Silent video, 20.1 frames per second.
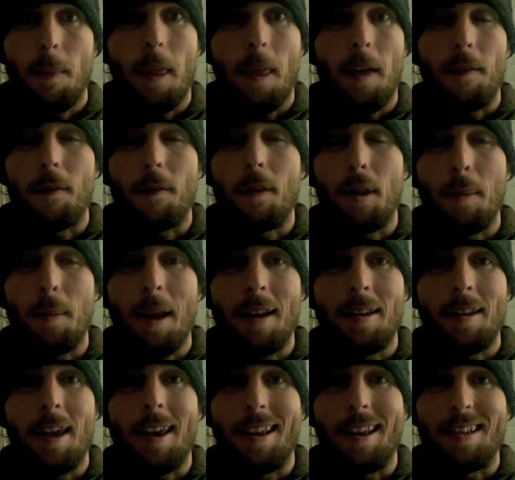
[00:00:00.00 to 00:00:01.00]
And if you're the
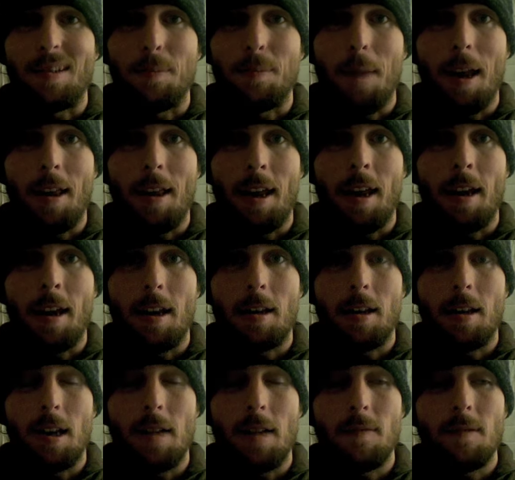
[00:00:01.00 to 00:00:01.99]
main tank, it's melee and
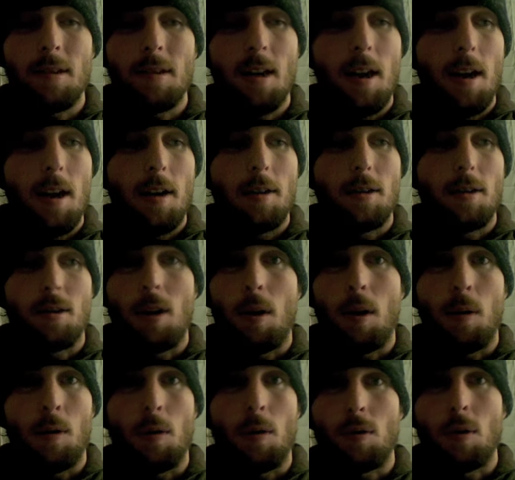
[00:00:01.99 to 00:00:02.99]
cleaves.
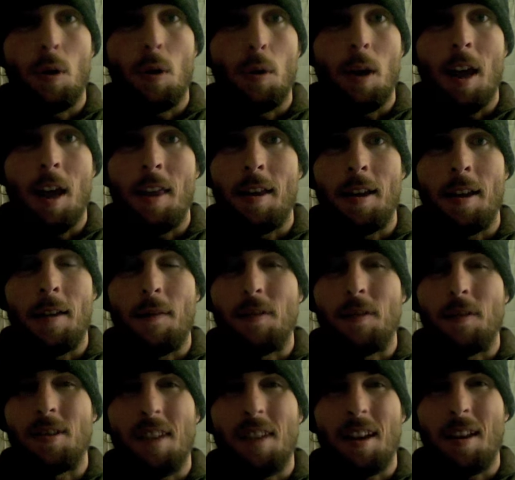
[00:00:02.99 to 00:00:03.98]
So those are only, and then if
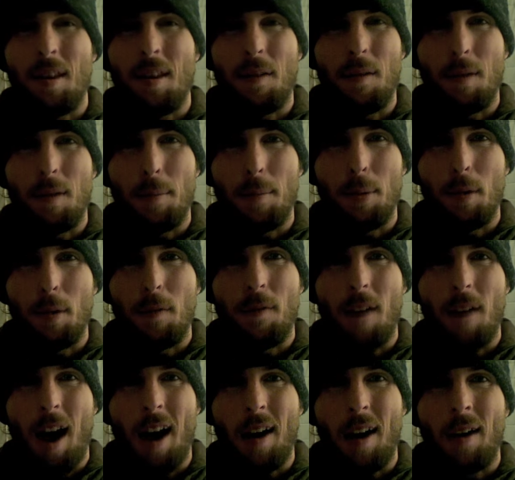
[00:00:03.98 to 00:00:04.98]
you stand in the, the blue
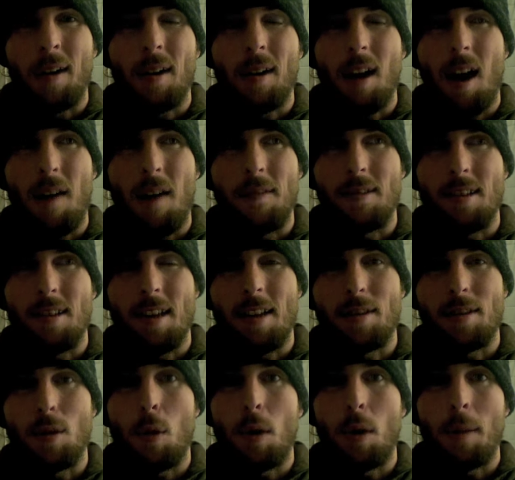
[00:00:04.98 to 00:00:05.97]
fire, obviously
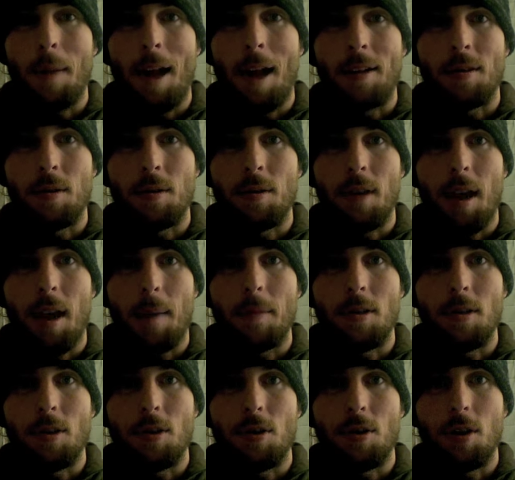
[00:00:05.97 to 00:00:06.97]
that's the only magical
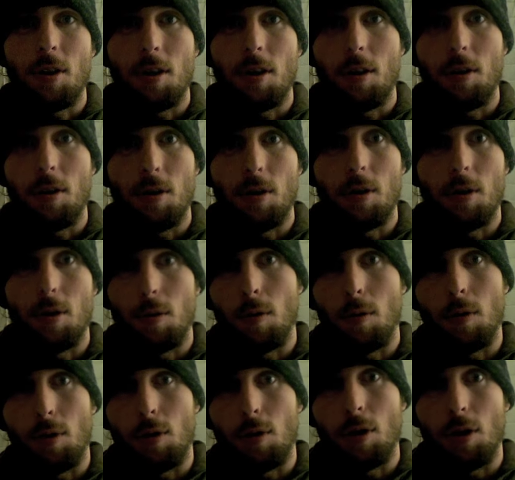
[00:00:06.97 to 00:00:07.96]
damage you should you,
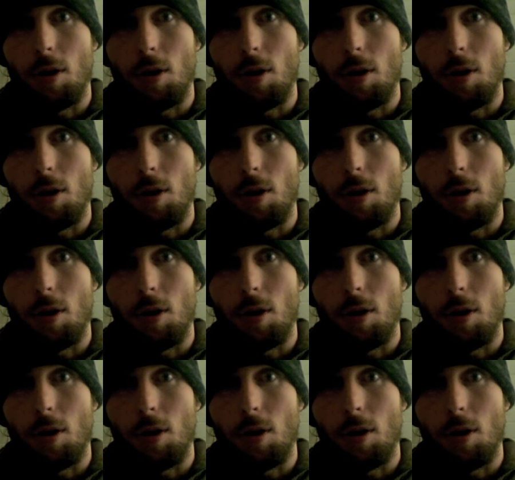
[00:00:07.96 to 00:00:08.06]
you should